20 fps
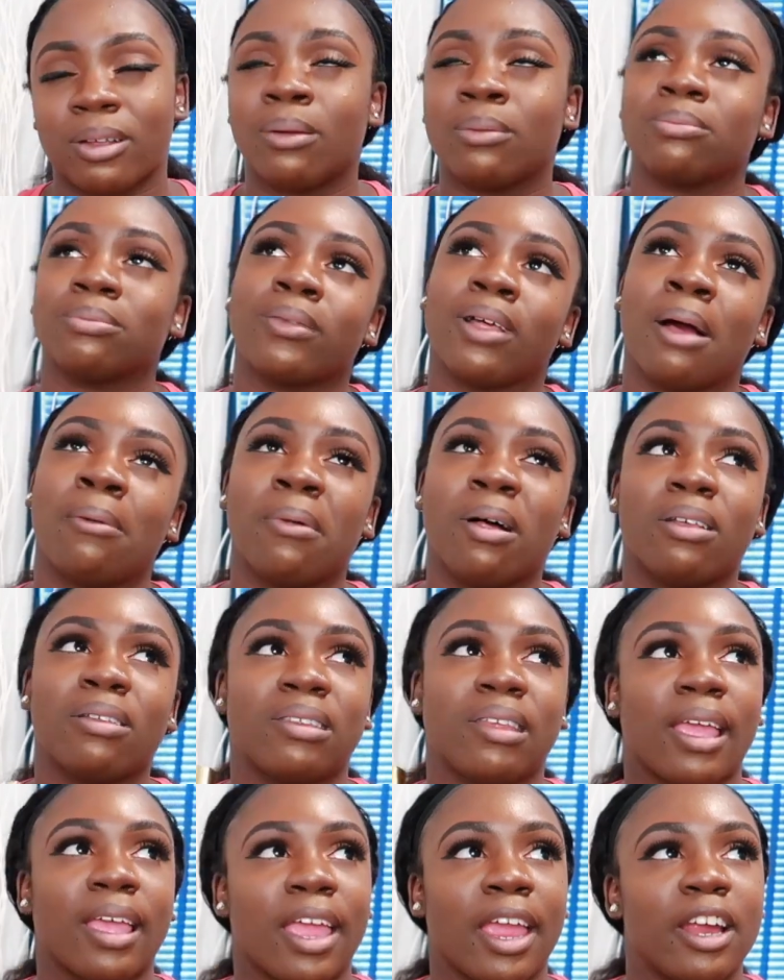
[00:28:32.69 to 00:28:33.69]
I'm, I'm
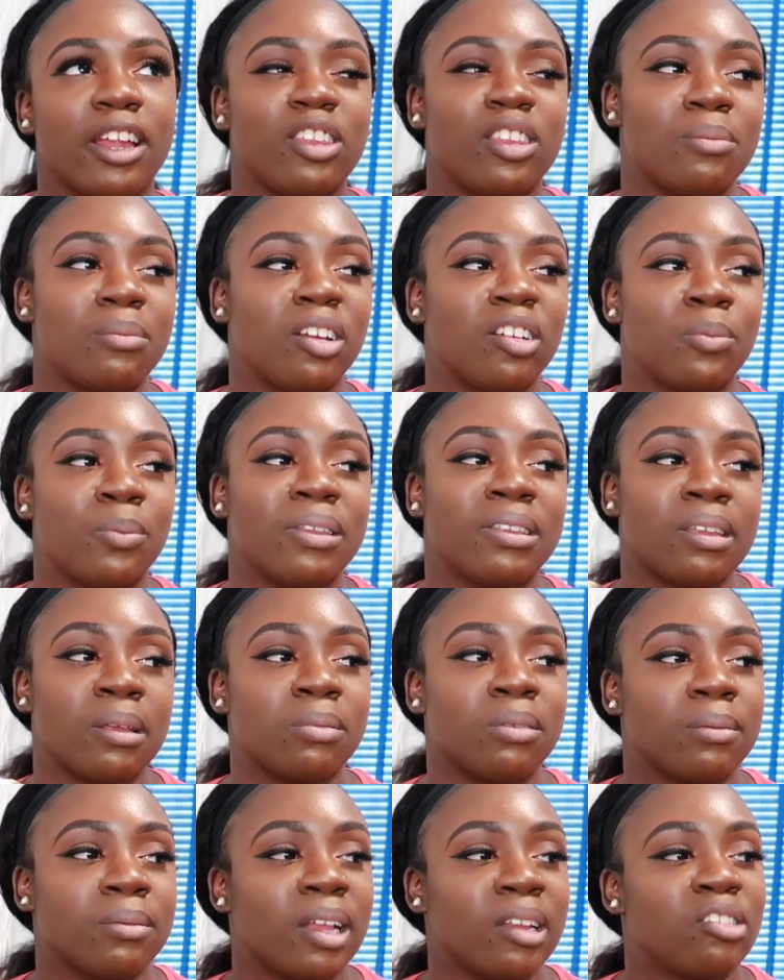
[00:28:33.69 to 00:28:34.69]
not saying care too much, but
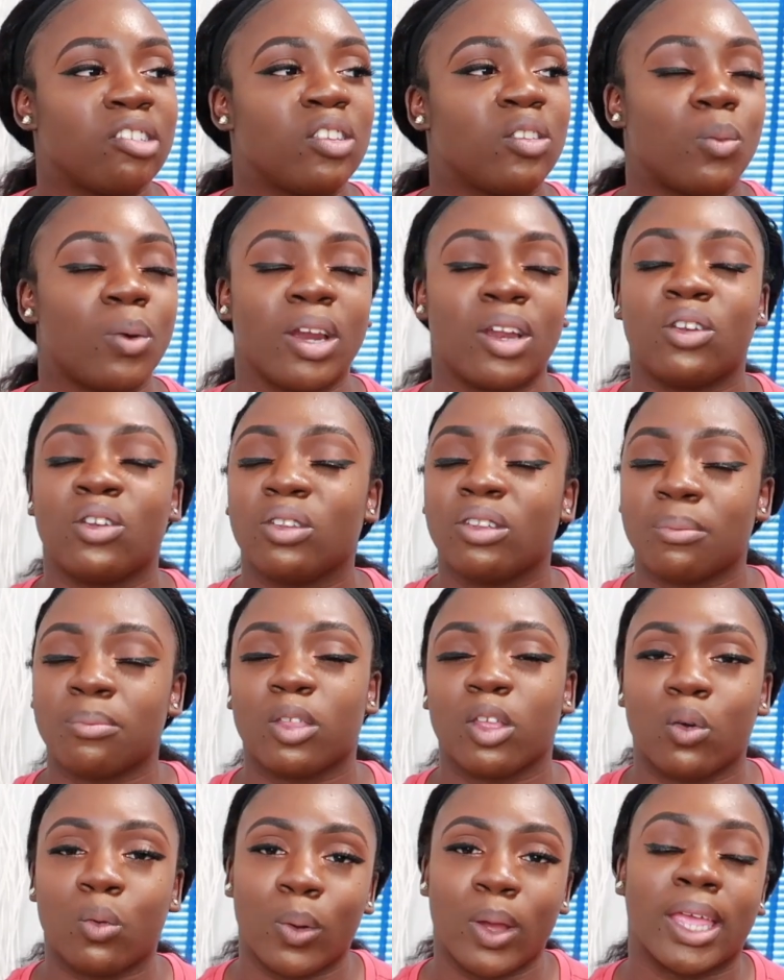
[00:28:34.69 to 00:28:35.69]
sometimes I just want to do
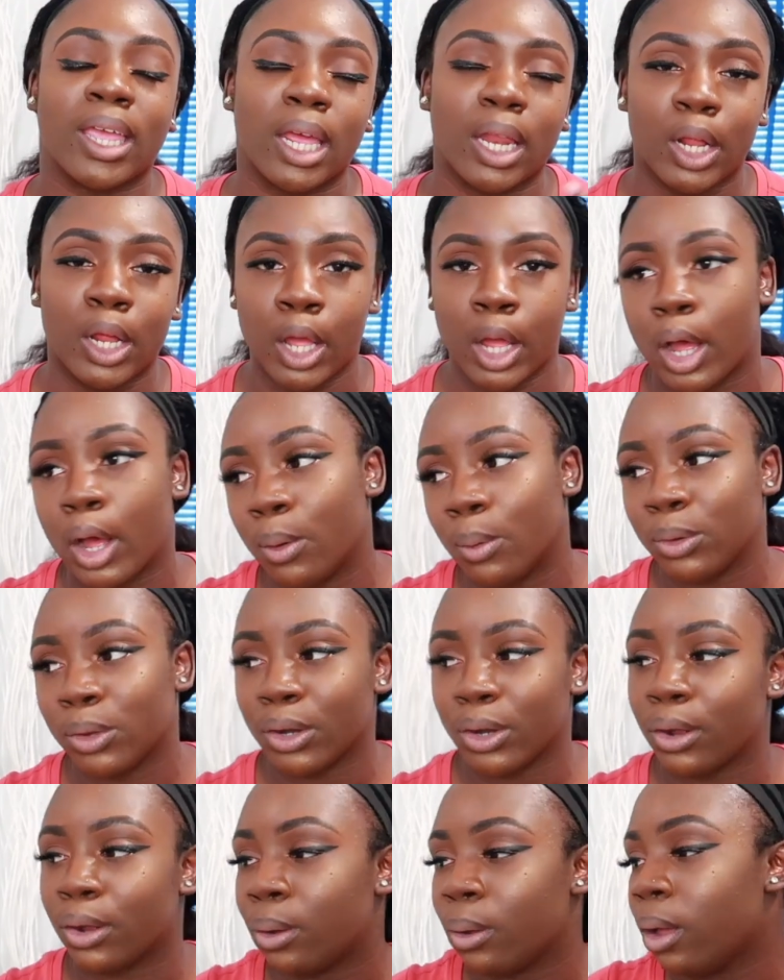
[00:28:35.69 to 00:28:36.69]
something quick and go,
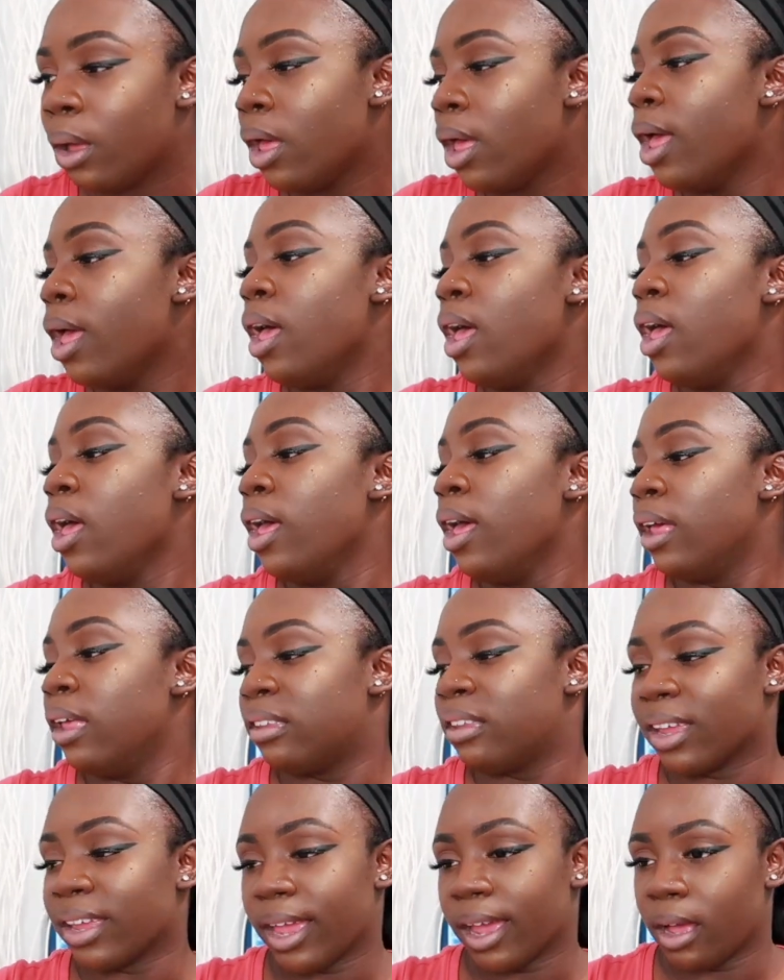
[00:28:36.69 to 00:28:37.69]
you know?
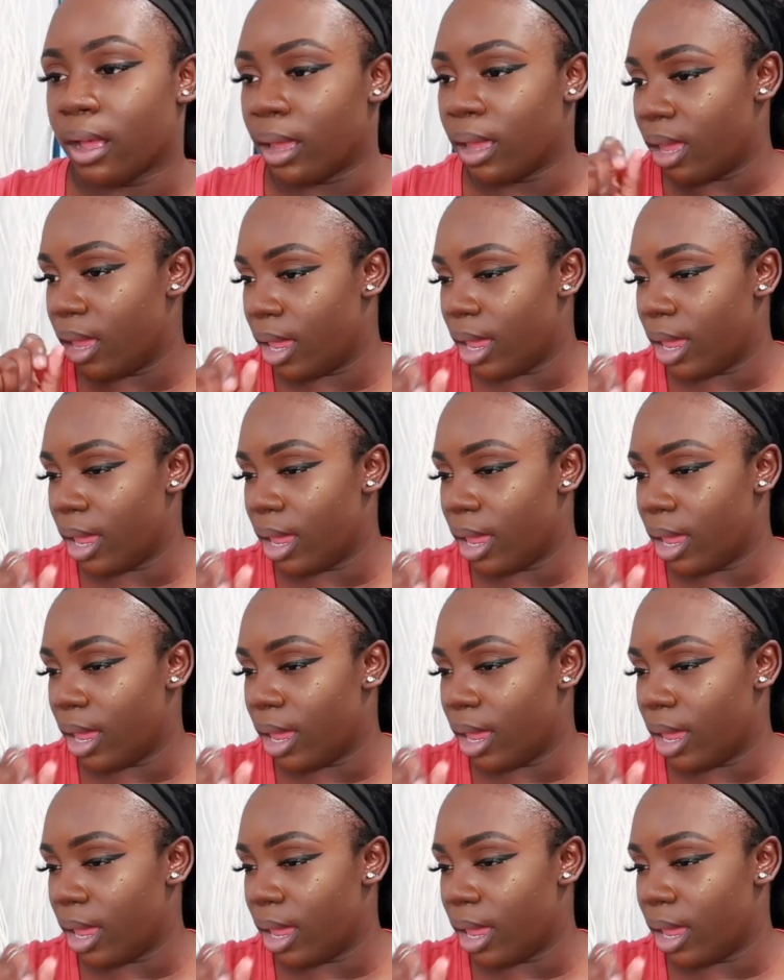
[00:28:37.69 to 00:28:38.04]
So yeah.